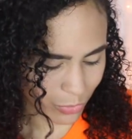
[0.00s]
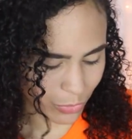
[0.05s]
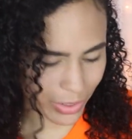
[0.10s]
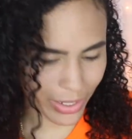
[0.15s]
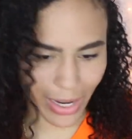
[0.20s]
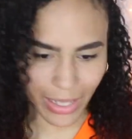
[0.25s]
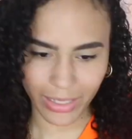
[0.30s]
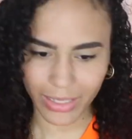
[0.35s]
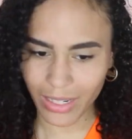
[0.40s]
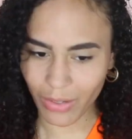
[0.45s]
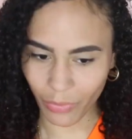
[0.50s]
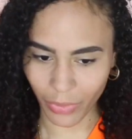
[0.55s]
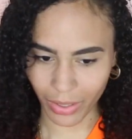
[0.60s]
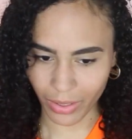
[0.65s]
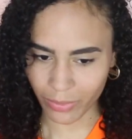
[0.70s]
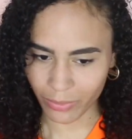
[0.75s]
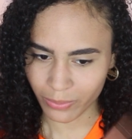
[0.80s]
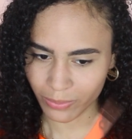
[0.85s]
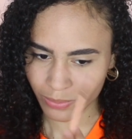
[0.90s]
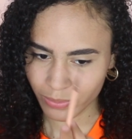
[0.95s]
We're not
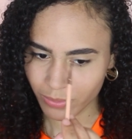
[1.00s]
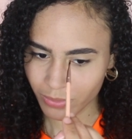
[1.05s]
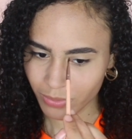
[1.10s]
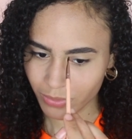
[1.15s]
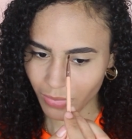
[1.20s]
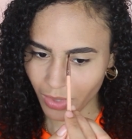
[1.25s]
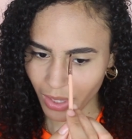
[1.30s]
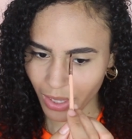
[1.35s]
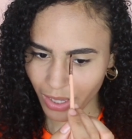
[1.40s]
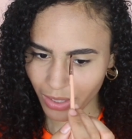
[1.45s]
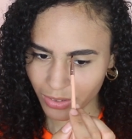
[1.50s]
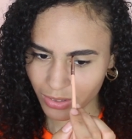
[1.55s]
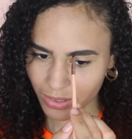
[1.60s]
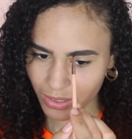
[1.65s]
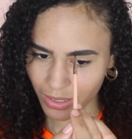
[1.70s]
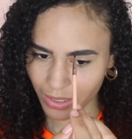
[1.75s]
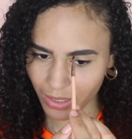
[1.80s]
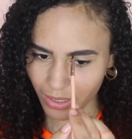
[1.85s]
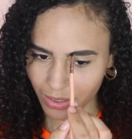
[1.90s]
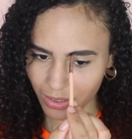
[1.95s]
leaving the
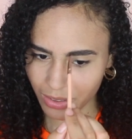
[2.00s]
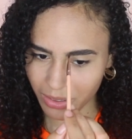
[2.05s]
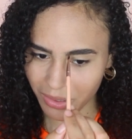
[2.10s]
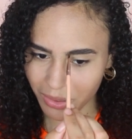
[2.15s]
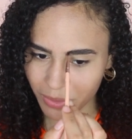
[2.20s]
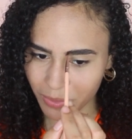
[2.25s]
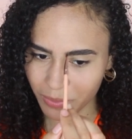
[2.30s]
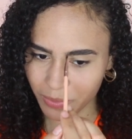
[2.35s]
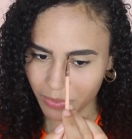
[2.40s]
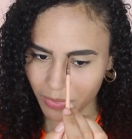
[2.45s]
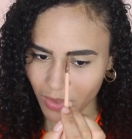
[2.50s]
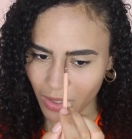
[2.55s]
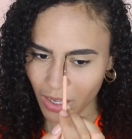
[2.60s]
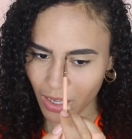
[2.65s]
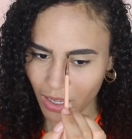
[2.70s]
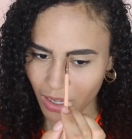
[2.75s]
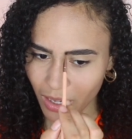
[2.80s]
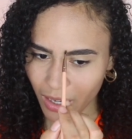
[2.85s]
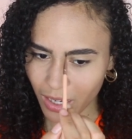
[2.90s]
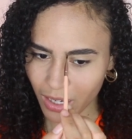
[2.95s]
house today, so
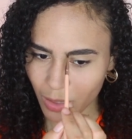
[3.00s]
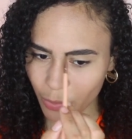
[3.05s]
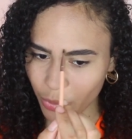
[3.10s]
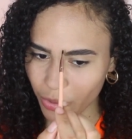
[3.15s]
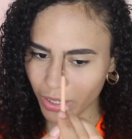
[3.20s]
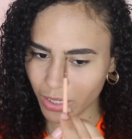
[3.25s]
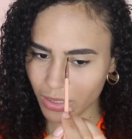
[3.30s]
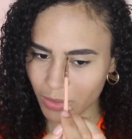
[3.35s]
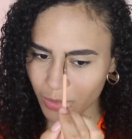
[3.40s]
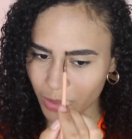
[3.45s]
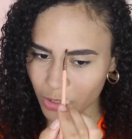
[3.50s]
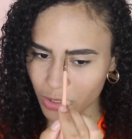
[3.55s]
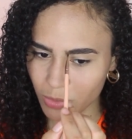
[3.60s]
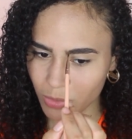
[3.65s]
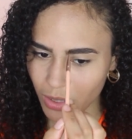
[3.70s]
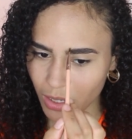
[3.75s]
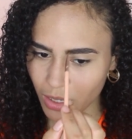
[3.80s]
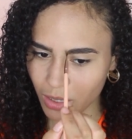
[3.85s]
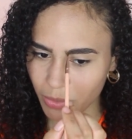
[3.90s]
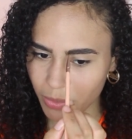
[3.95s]
I could put as much
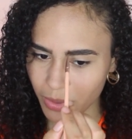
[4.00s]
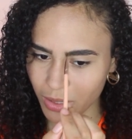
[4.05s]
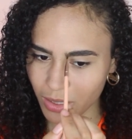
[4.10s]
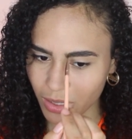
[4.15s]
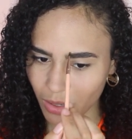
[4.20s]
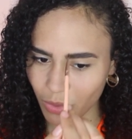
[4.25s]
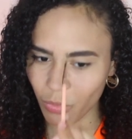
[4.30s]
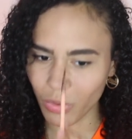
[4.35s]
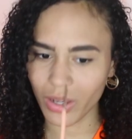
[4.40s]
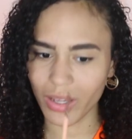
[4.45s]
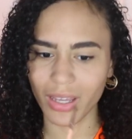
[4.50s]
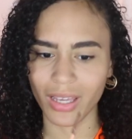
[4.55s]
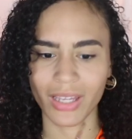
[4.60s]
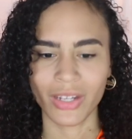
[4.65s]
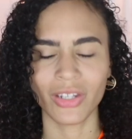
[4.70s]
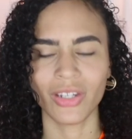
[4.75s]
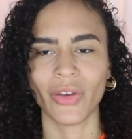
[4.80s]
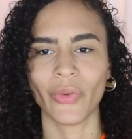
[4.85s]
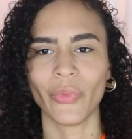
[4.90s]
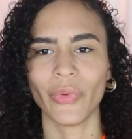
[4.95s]
makeup as I want
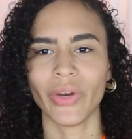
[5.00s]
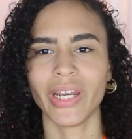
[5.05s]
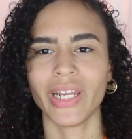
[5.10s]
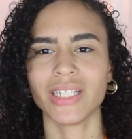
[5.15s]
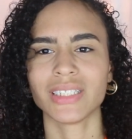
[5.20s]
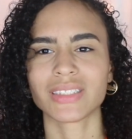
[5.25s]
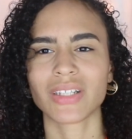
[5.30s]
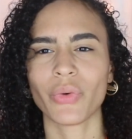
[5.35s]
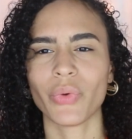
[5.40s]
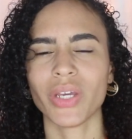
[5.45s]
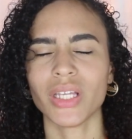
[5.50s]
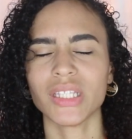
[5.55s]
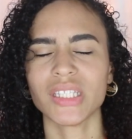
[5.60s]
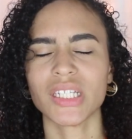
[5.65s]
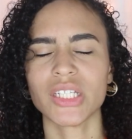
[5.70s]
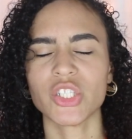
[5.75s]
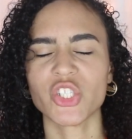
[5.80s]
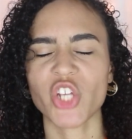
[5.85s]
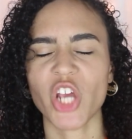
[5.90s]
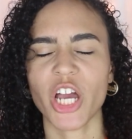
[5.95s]
and no one is going
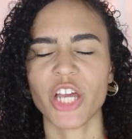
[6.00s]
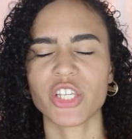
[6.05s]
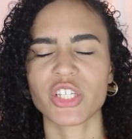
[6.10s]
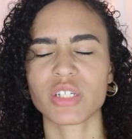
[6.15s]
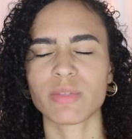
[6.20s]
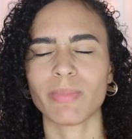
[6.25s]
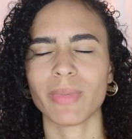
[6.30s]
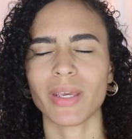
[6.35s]
to judge